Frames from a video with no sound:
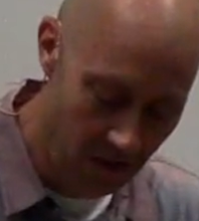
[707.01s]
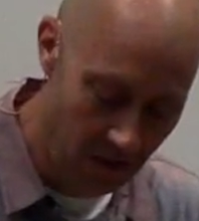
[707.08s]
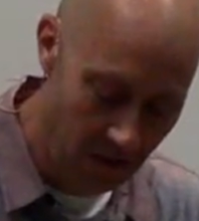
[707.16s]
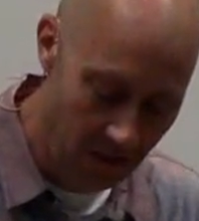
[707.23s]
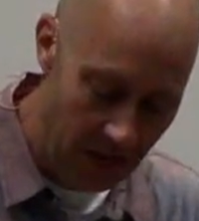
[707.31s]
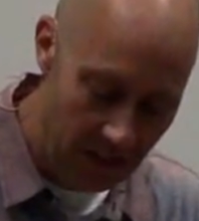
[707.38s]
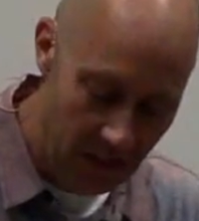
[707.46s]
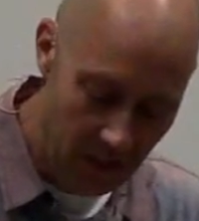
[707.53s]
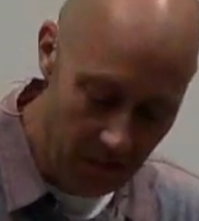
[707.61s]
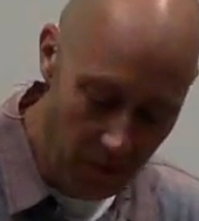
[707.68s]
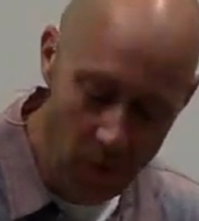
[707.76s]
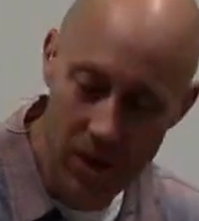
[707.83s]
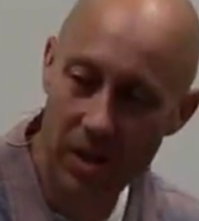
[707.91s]
At this
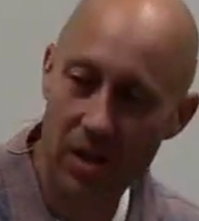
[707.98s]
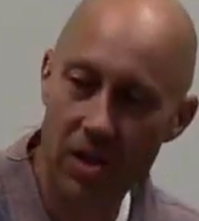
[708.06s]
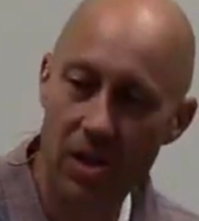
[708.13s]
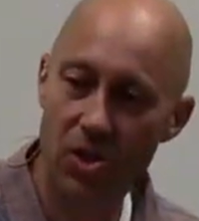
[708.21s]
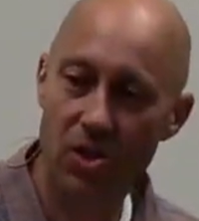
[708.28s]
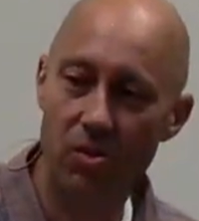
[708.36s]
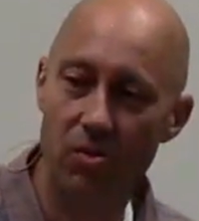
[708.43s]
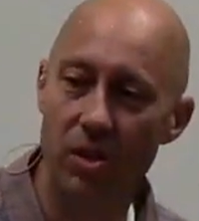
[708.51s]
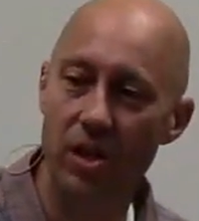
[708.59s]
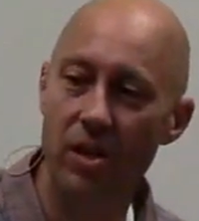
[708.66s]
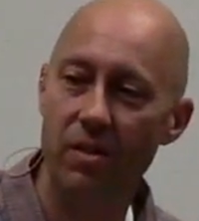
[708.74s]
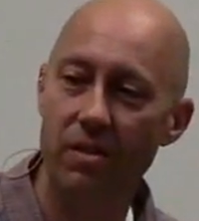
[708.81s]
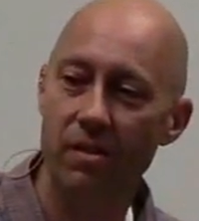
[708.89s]
point in history,
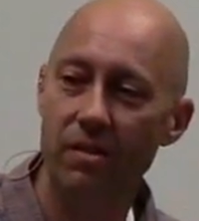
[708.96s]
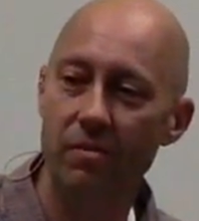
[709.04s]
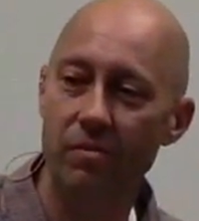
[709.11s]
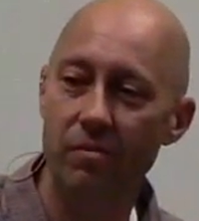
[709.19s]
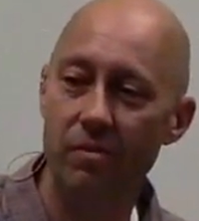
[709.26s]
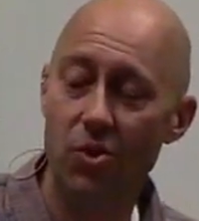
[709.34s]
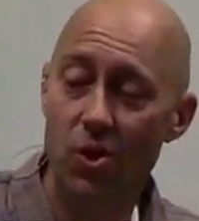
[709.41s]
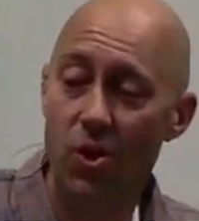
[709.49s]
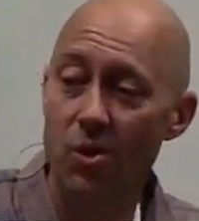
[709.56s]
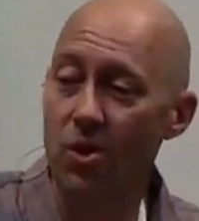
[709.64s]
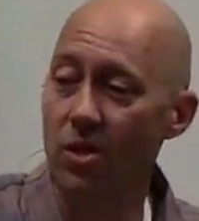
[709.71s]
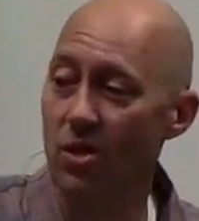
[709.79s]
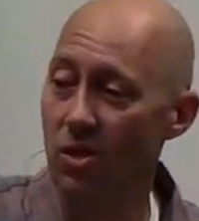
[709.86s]
church
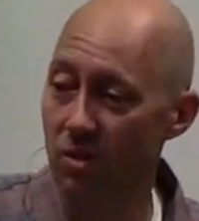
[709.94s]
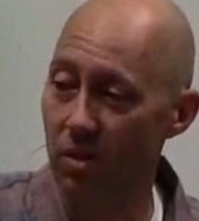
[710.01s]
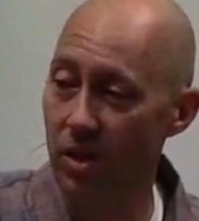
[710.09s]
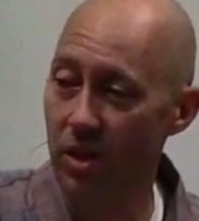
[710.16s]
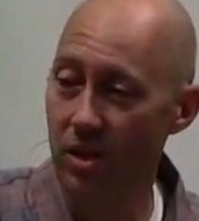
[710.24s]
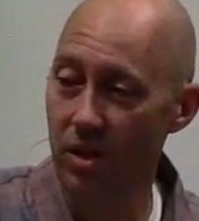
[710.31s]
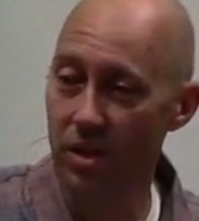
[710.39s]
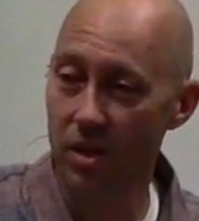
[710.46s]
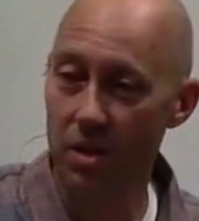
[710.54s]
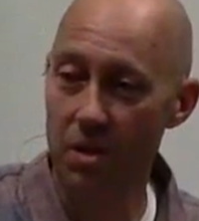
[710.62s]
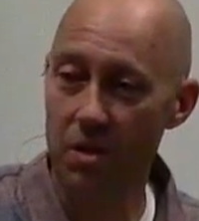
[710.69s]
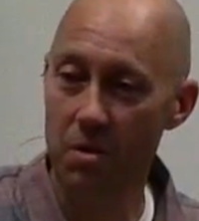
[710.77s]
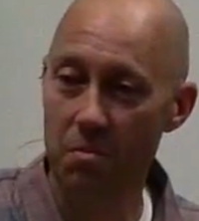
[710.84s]
history,
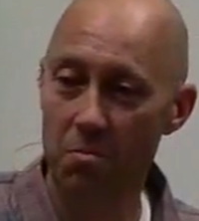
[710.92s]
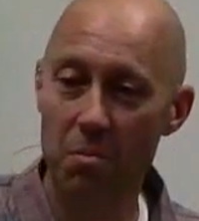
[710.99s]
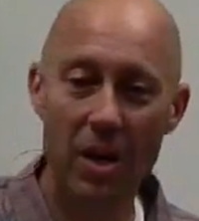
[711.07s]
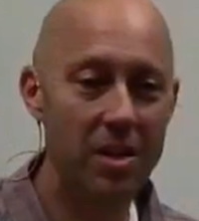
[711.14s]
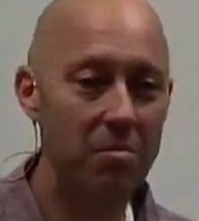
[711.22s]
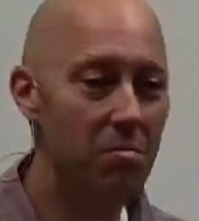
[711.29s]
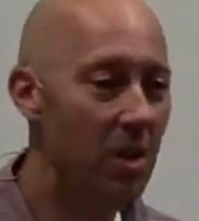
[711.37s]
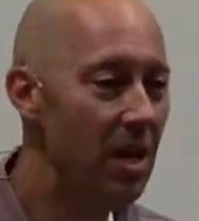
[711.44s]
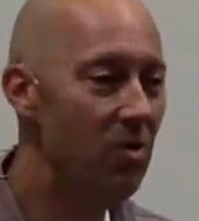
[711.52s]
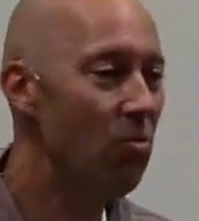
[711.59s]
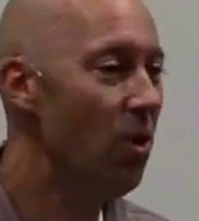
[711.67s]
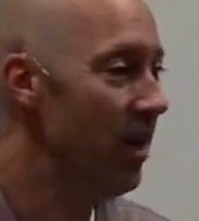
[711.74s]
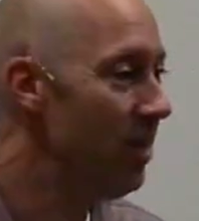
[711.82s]
might made
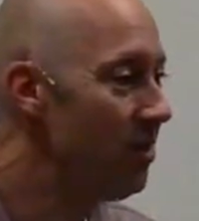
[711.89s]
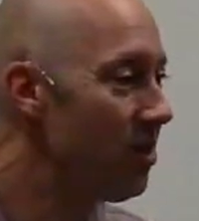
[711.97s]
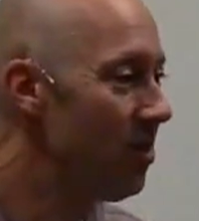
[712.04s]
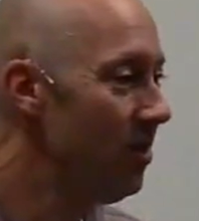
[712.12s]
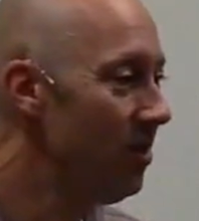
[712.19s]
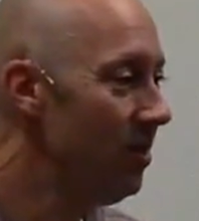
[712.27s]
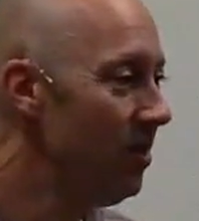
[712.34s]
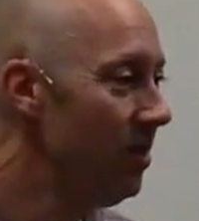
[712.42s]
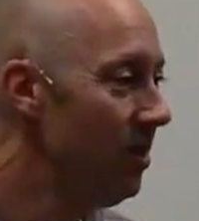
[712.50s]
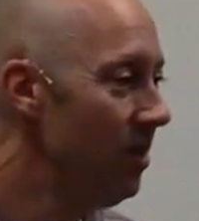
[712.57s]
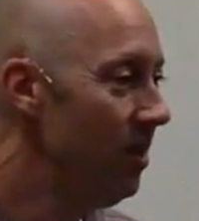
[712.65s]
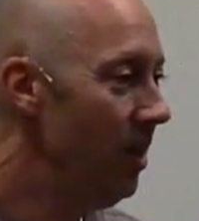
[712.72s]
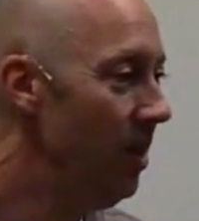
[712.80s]
right.
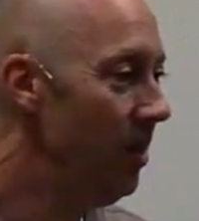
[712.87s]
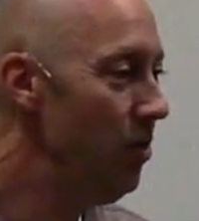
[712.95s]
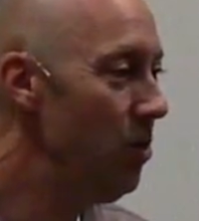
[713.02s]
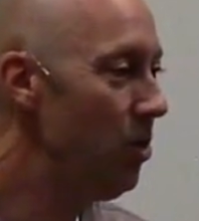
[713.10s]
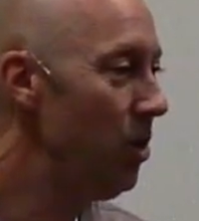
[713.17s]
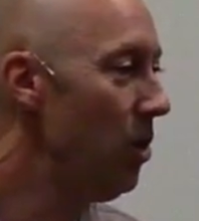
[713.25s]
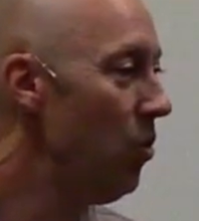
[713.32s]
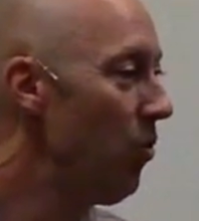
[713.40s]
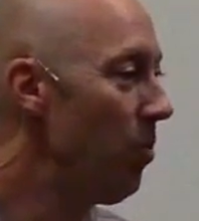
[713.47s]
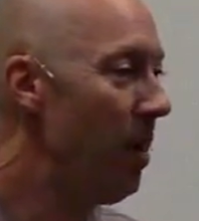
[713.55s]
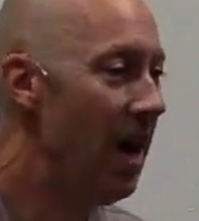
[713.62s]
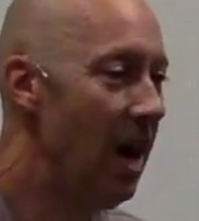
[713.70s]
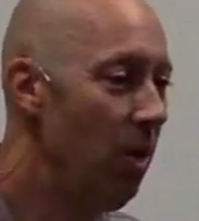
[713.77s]
And if you could
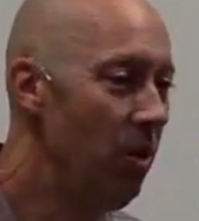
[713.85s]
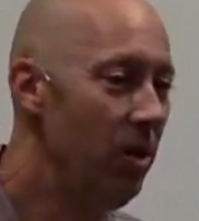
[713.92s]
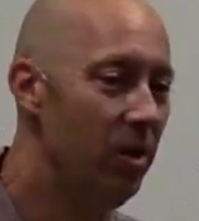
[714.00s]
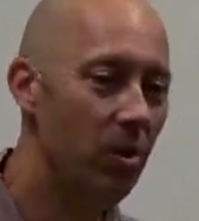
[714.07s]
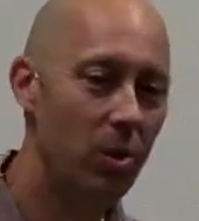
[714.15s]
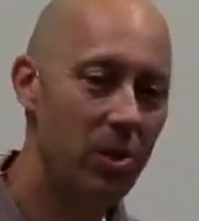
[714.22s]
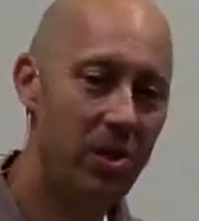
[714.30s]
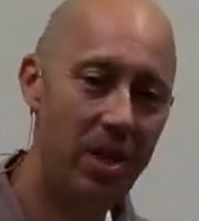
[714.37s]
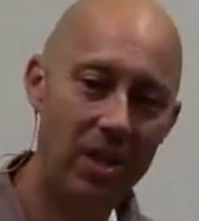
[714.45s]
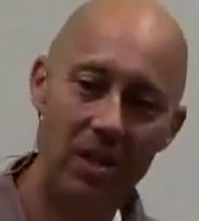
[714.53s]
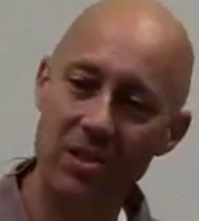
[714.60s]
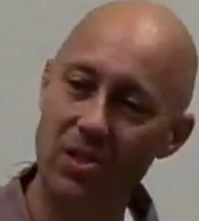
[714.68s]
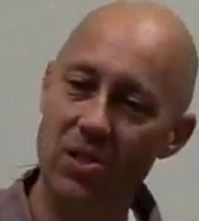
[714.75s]
overpower, it was seen
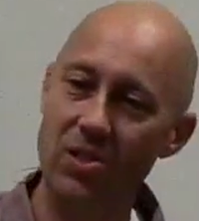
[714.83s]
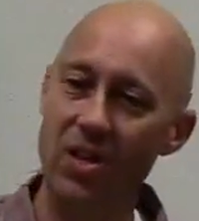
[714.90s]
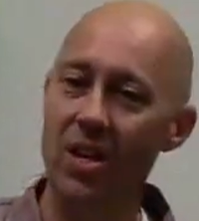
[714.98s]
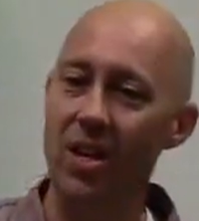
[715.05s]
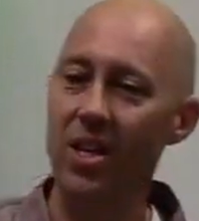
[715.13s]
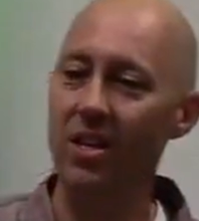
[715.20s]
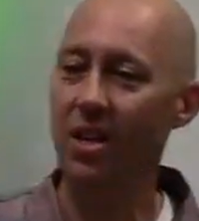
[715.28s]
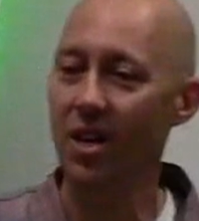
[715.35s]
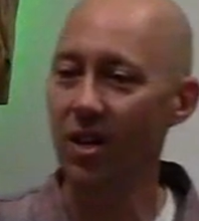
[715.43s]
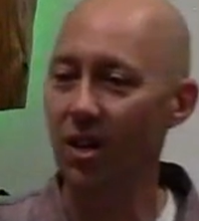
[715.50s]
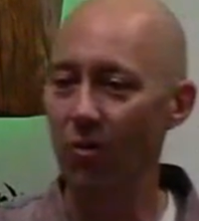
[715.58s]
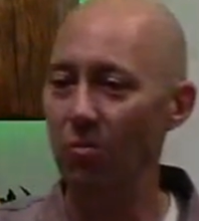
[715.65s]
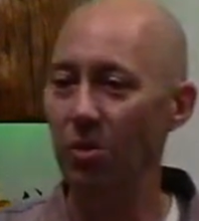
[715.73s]
as a sign
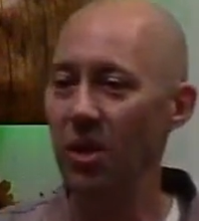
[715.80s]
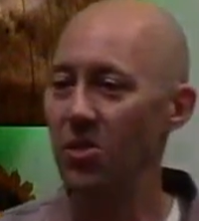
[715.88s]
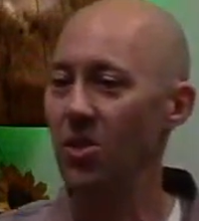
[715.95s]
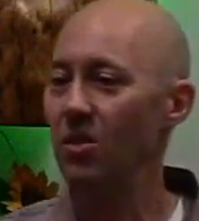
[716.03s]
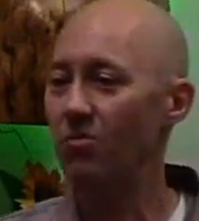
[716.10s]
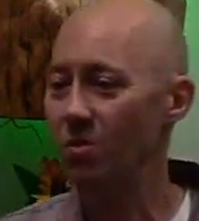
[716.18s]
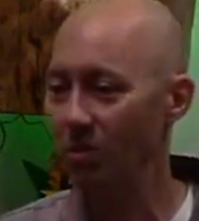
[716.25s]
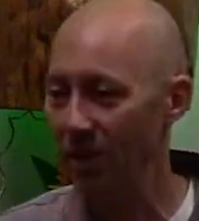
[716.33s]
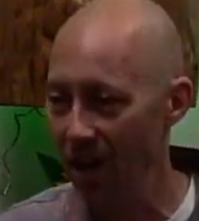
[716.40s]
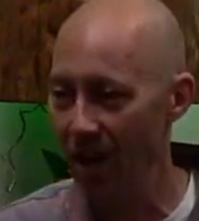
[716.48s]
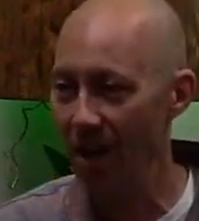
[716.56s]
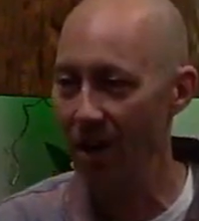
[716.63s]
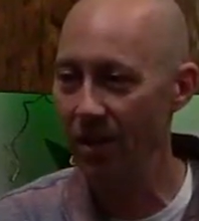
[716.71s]
of blessing from
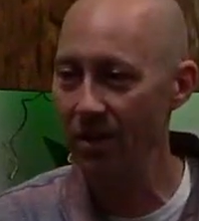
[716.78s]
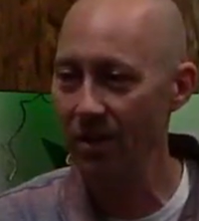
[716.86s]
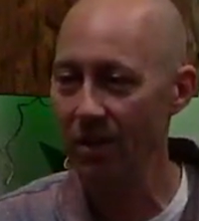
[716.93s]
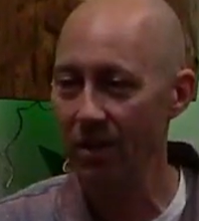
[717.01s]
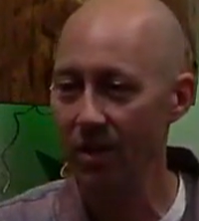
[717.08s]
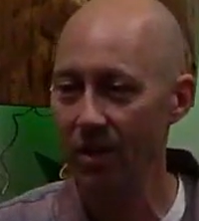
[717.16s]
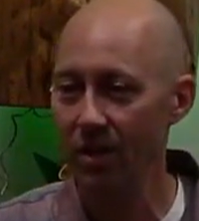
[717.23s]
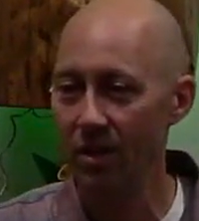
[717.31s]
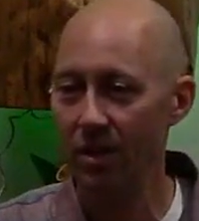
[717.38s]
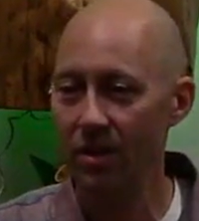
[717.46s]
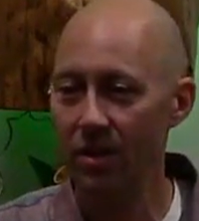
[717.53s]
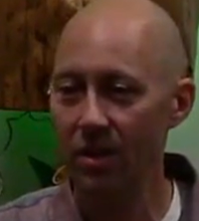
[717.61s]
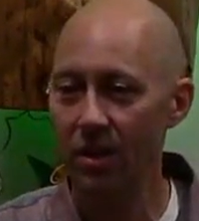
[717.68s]
God.
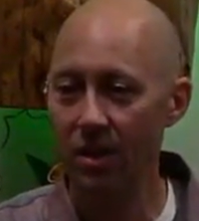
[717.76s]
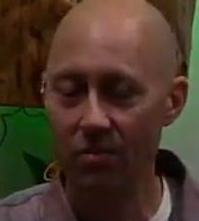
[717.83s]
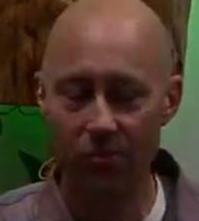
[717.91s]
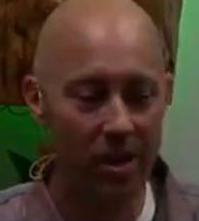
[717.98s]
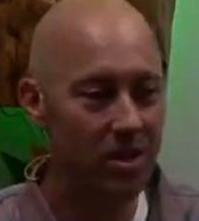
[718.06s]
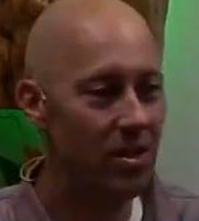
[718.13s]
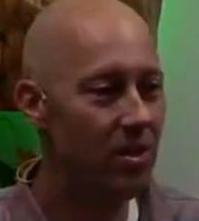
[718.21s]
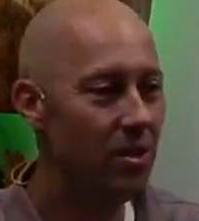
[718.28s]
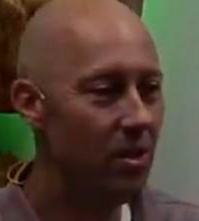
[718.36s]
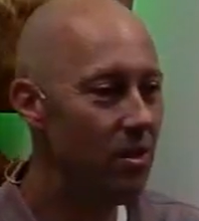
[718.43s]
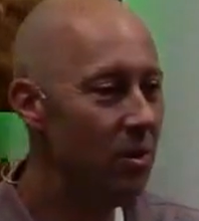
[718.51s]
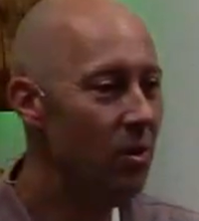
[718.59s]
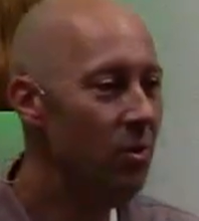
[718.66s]
And Francis said,
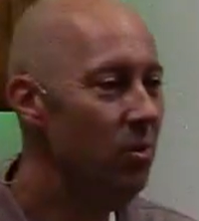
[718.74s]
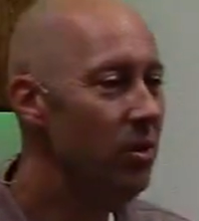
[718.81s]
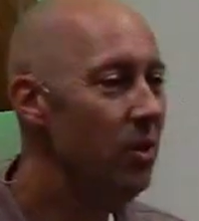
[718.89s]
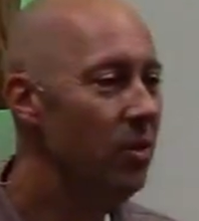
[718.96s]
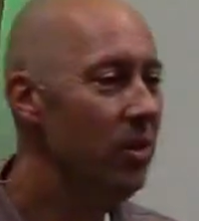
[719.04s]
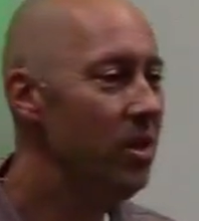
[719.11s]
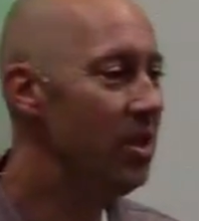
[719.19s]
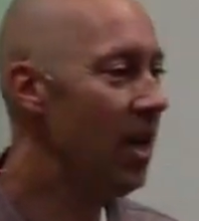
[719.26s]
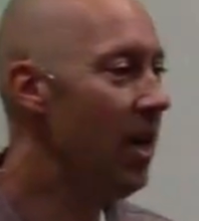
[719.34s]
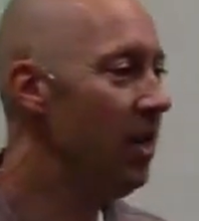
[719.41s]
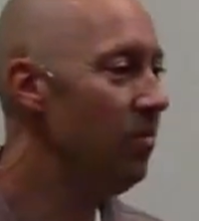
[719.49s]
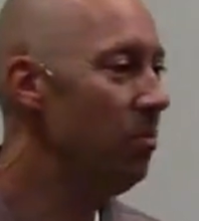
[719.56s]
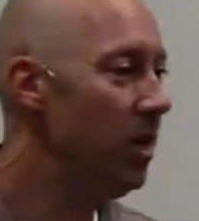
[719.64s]
no, the only sign
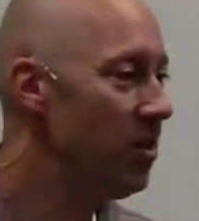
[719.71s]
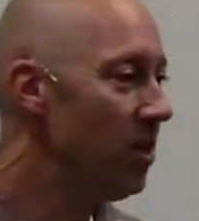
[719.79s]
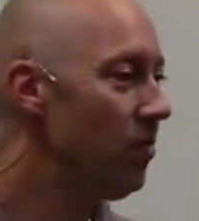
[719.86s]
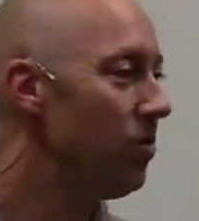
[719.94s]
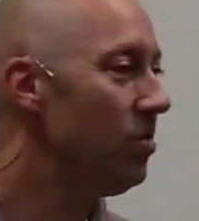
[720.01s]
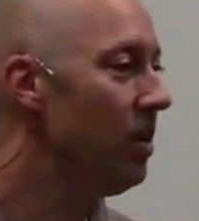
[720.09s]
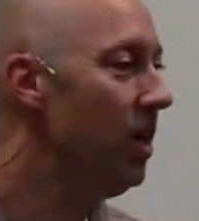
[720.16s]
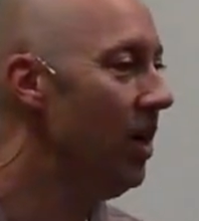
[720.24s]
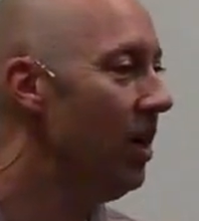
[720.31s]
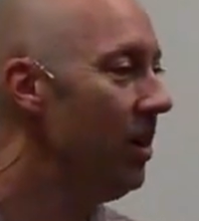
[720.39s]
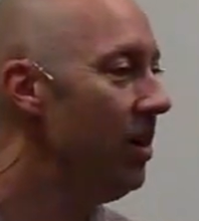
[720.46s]
of blessing from God